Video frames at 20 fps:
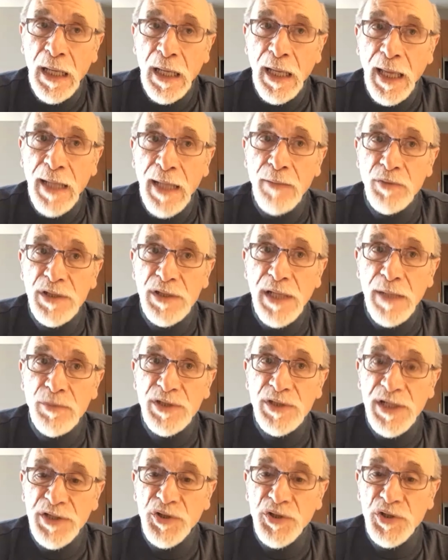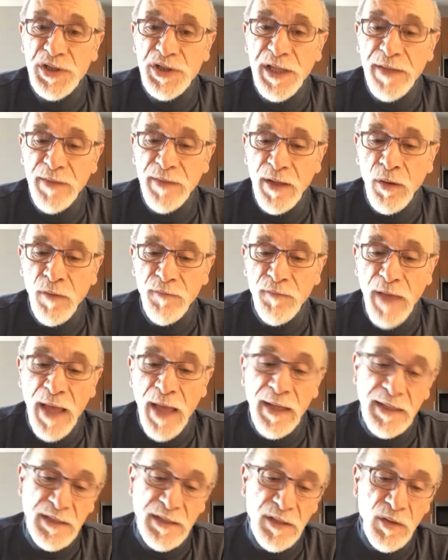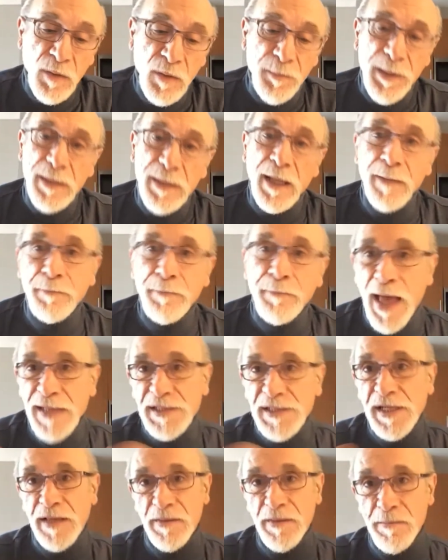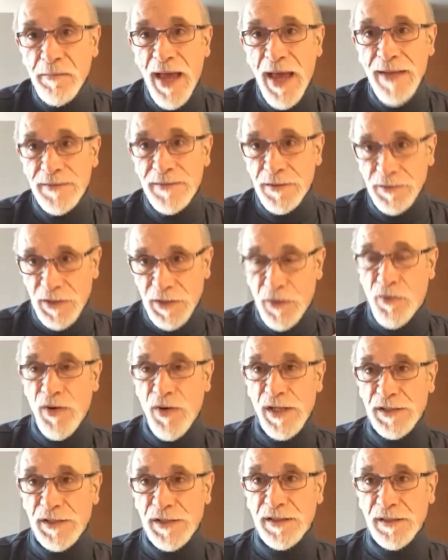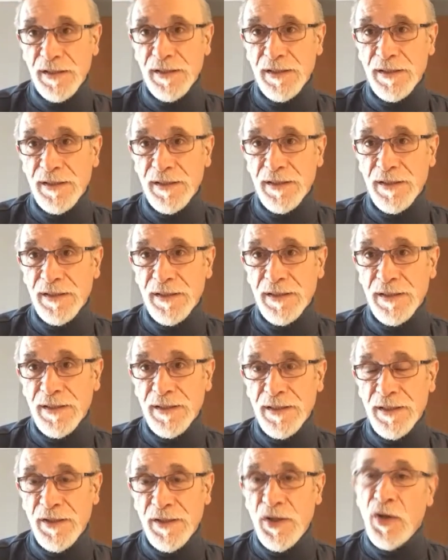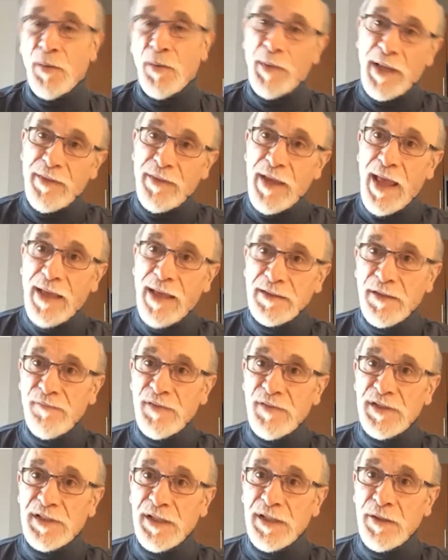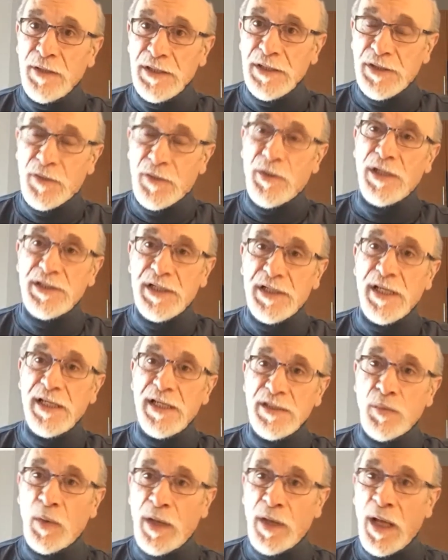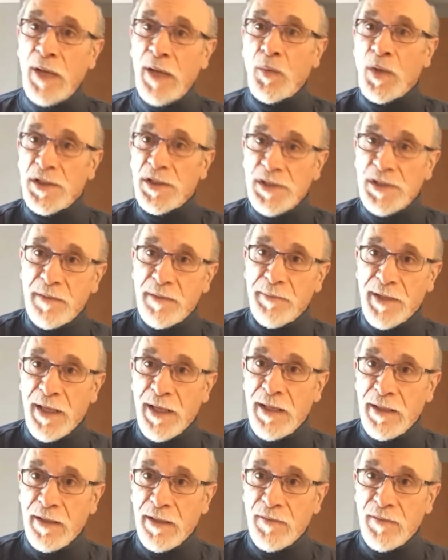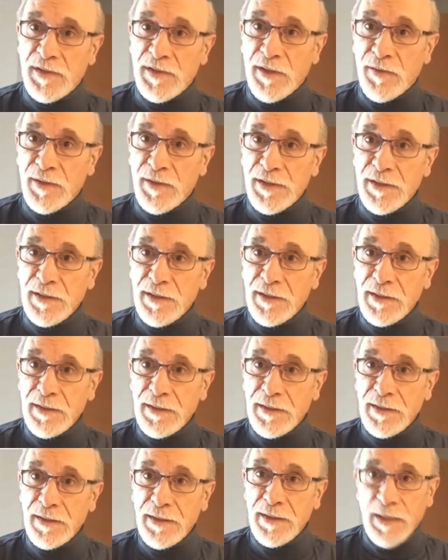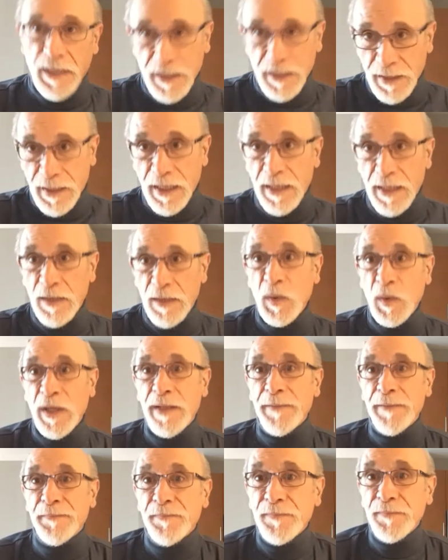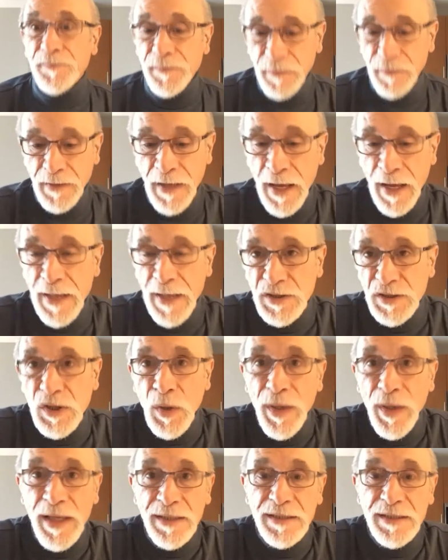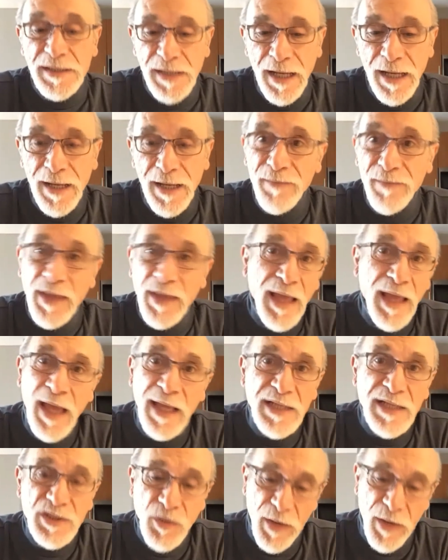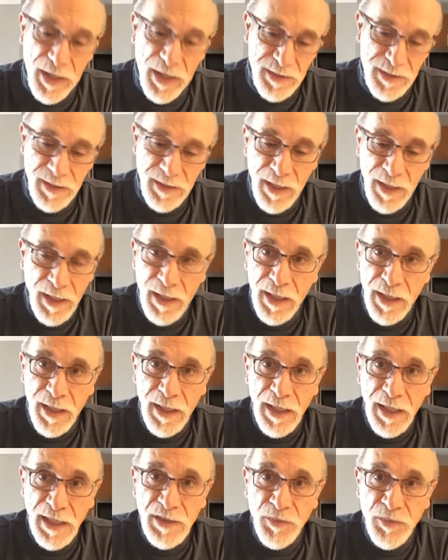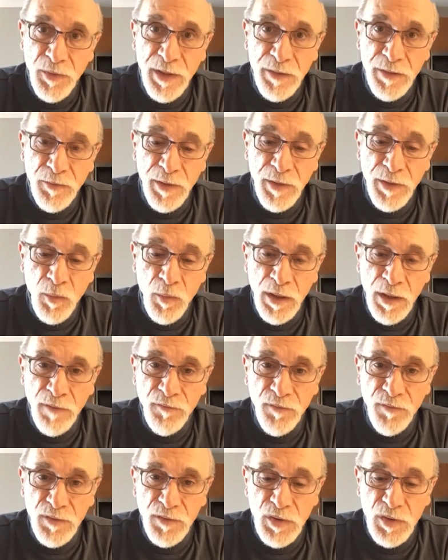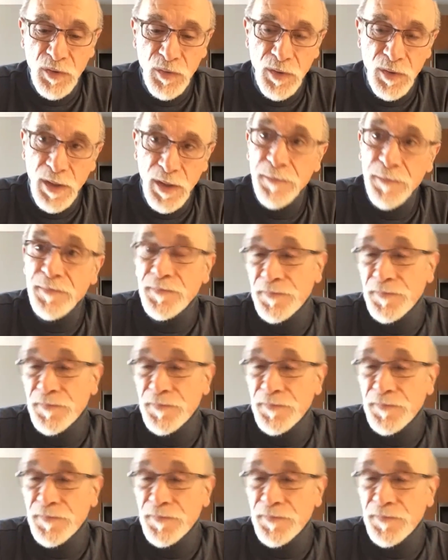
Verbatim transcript: and it was, it was interesting that all, and it's a little bit like passing the mantle to Chris. You know, by the end of the series, Chris is what I was at the beginning of the series in a kind of way. Yeah. So it's, uh, yeah, it's great it's really, really wonderful and, to, uh,